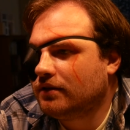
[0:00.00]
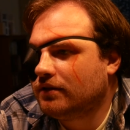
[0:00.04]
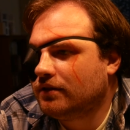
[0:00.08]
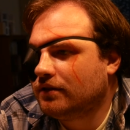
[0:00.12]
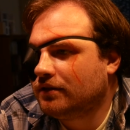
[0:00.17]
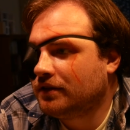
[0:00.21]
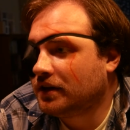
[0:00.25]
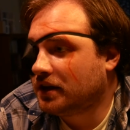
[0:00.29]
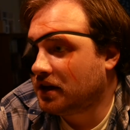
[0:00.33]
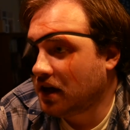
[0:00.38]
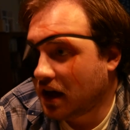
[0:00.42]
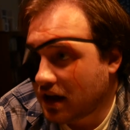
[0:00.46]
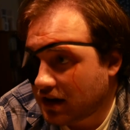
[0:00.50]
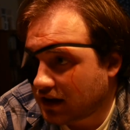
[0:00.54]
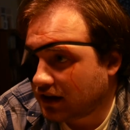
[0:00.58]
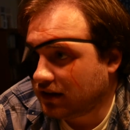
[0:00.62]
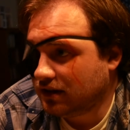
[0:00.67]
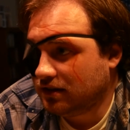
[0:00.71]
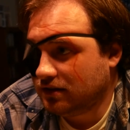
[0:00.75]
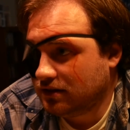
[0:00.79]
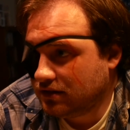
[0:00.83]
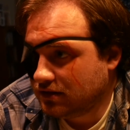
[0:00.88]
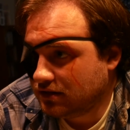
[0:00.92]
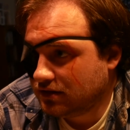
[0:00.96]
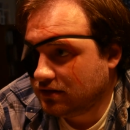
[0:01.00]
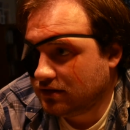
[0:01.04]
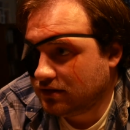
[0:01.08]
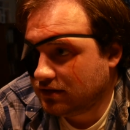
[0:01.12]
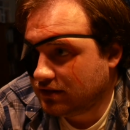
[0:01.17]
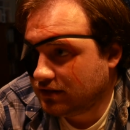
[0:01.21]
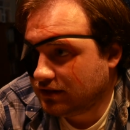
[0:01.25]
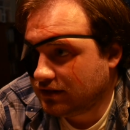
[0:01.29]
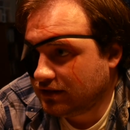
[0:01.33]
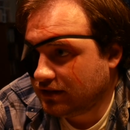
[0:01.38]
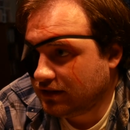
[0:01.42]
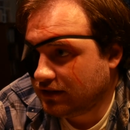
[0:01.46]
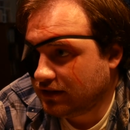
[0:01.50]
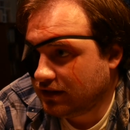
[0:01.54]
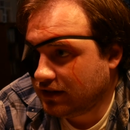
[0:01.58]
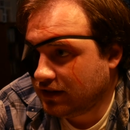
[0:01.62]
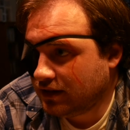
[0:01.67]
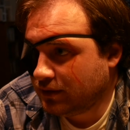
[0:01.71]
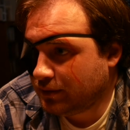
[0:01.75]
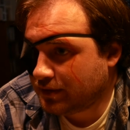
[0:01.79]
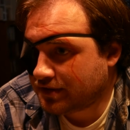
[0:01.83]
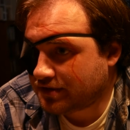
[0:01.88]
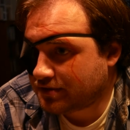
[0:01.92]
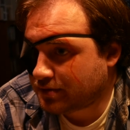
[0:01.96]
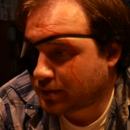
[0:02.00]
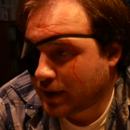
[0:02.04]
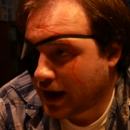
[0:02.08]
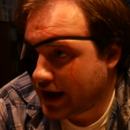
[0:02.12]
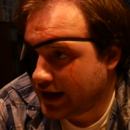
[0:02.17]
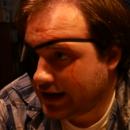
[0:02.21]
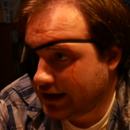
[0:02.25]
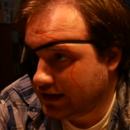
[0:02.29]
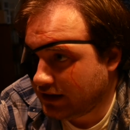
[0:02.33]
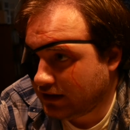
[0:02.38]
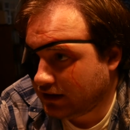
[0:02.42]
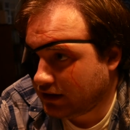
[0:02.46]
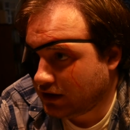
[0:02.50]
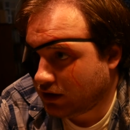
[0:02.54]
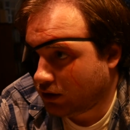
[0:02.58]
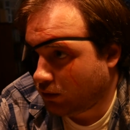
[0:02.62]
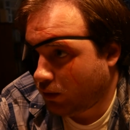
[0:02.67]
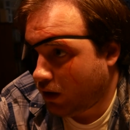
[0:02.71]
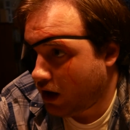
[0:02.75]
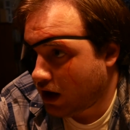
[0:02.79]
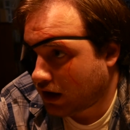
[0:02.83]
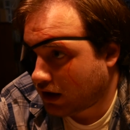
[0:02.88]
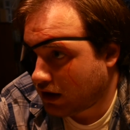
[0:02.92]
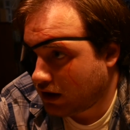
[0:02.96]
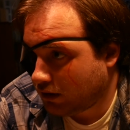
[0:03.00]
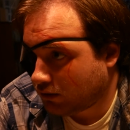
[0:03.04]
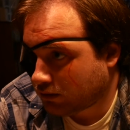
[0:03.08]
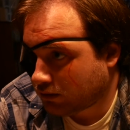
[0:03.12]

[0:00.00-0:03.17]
The gutter. It was raining. Little walk up.